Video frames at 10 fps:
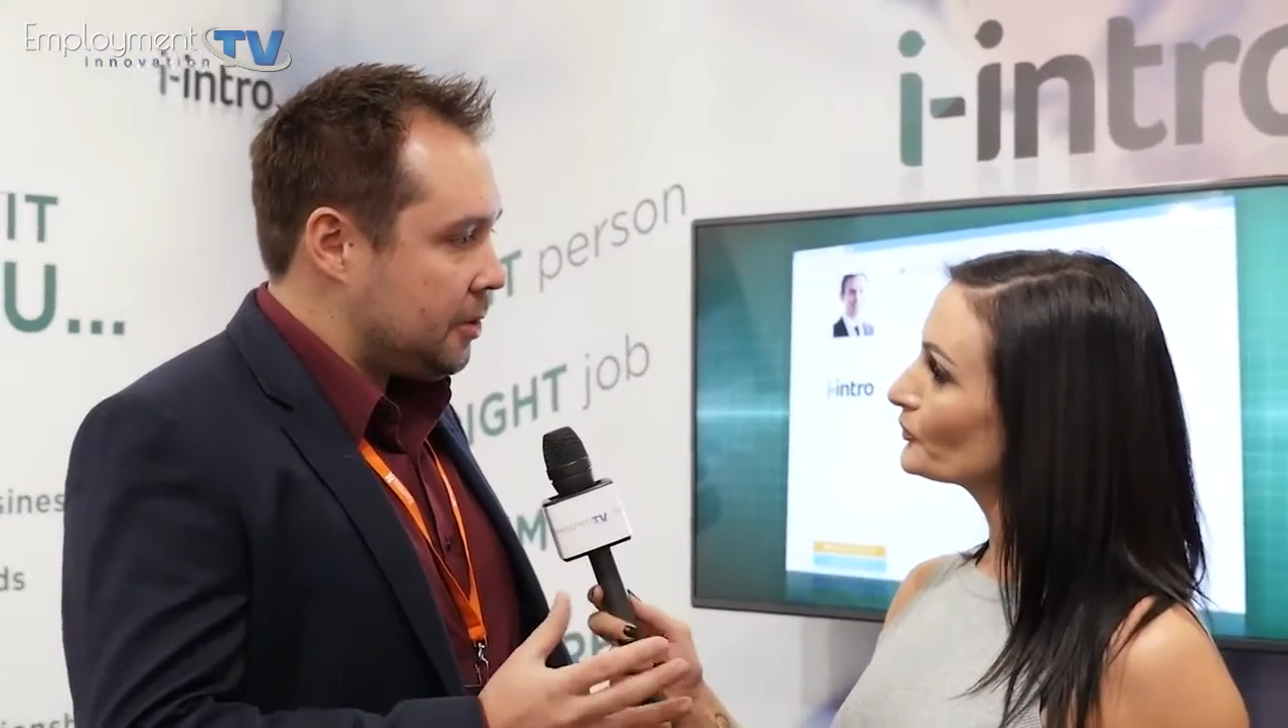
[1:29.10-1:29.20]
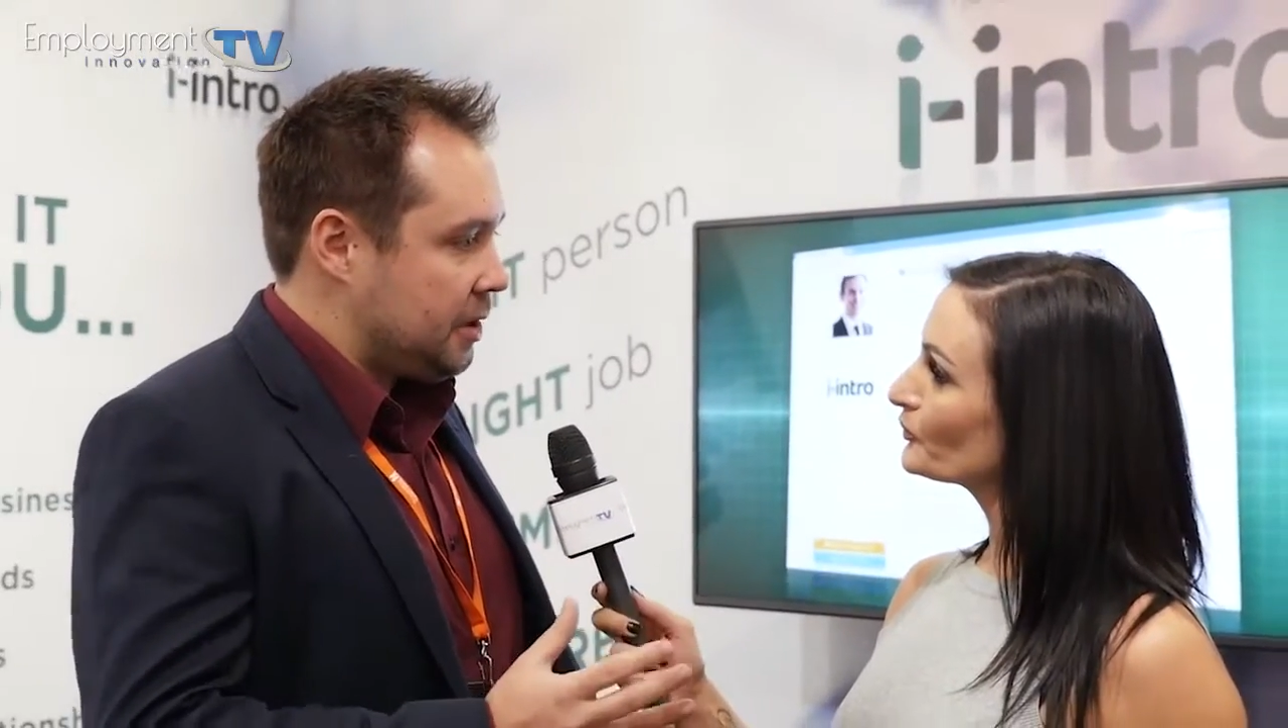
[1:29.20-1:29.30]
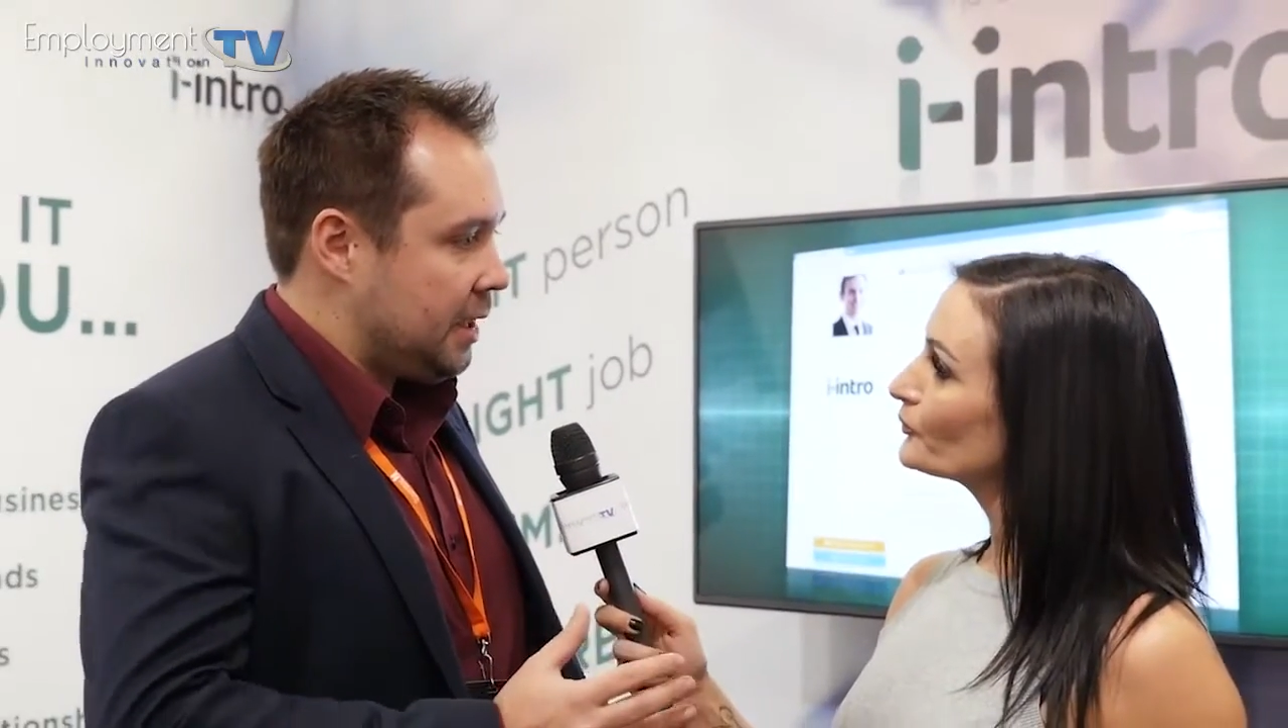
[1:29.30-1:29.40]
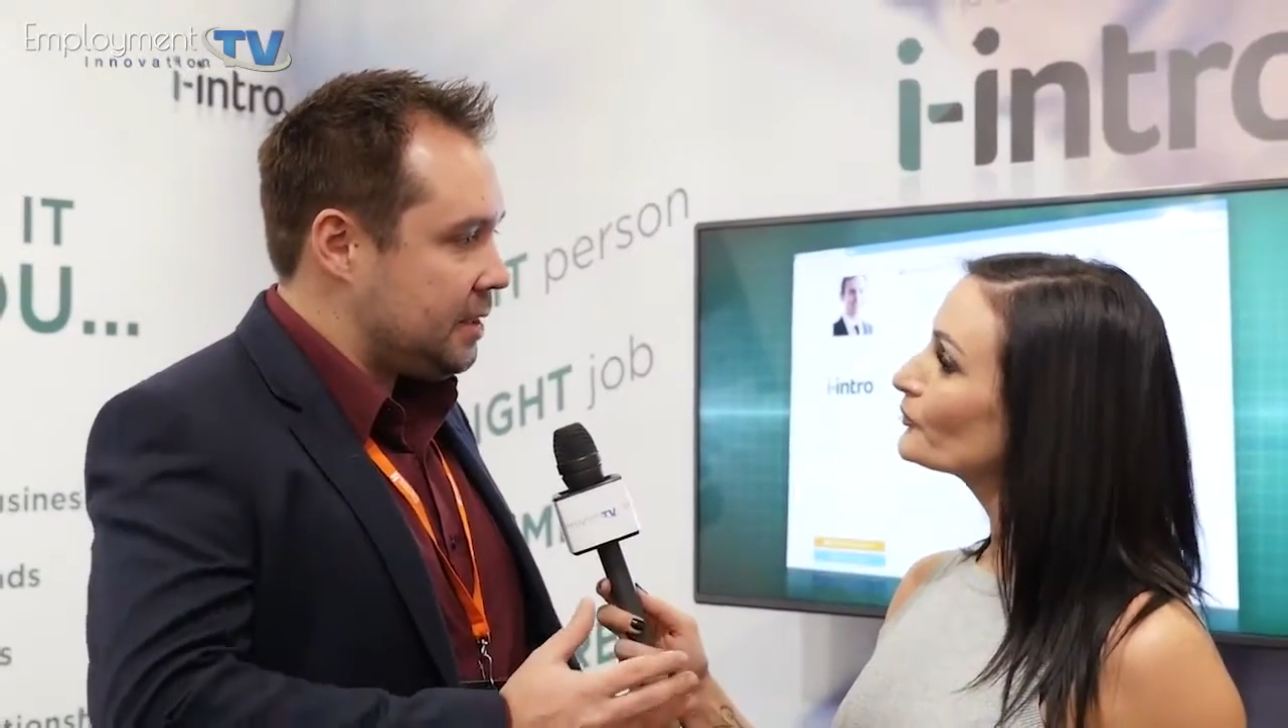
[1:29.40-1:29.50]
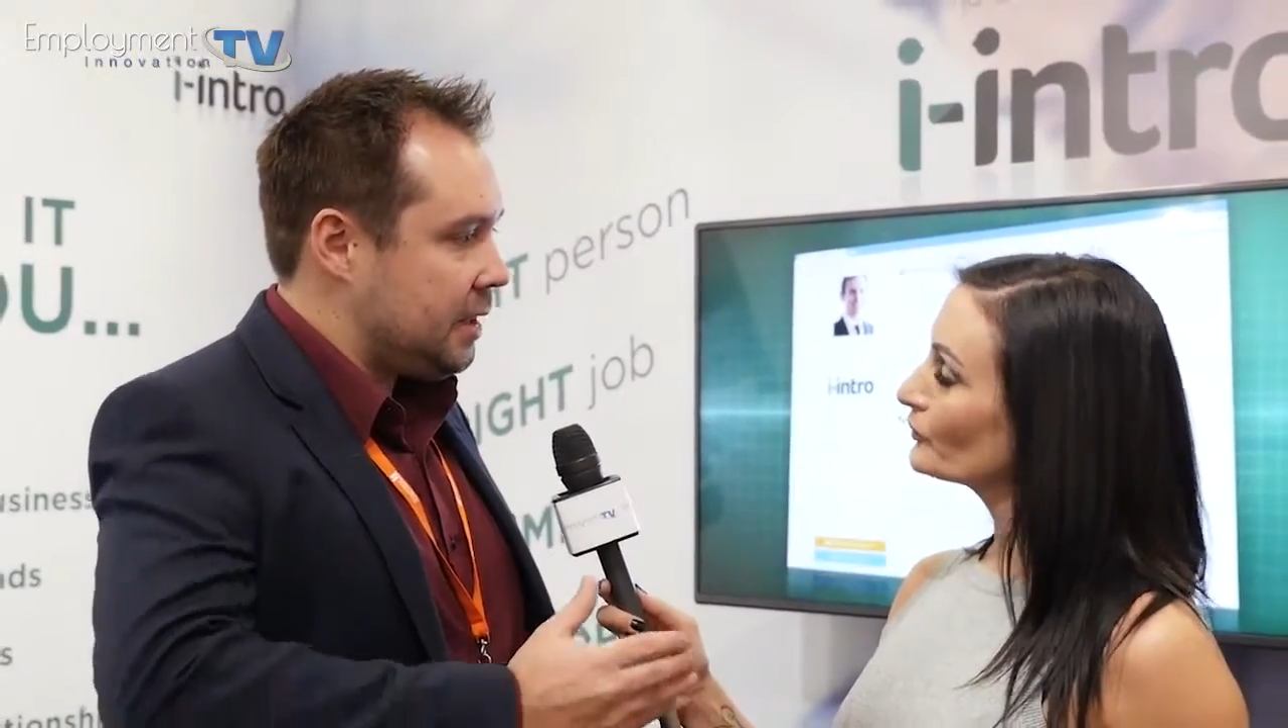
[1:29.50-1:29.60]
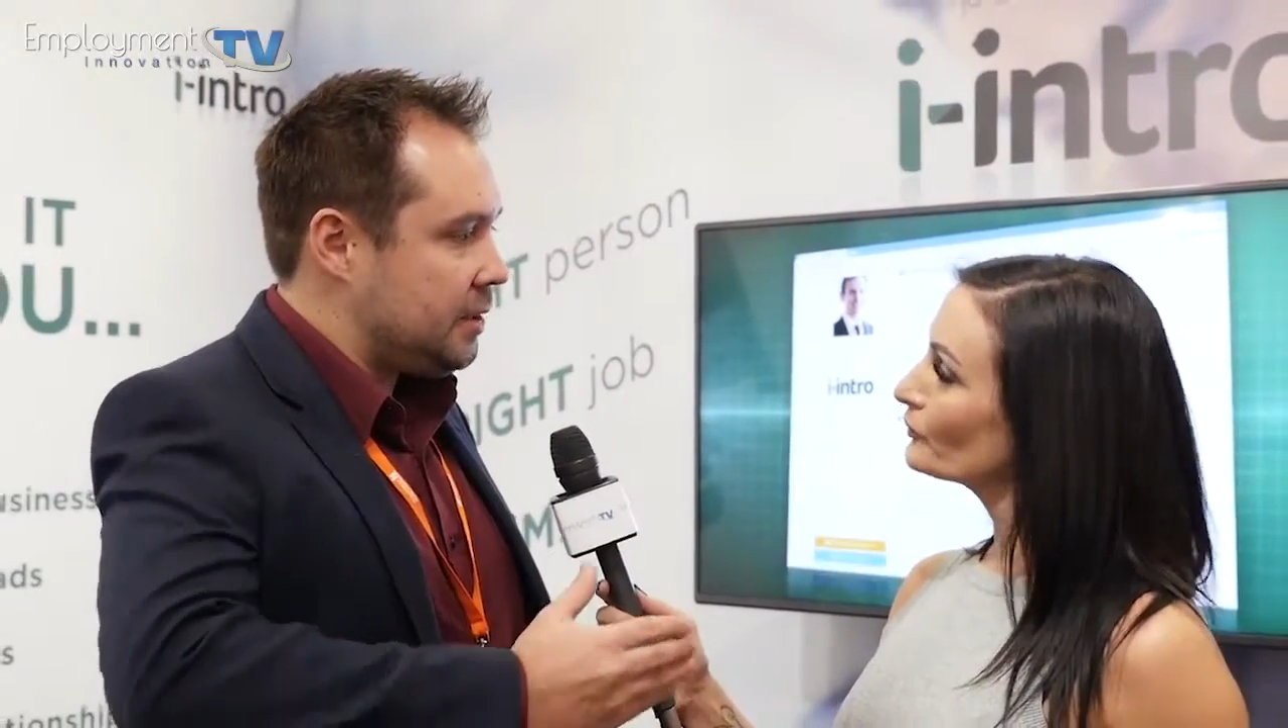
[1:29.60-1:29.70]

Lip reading: process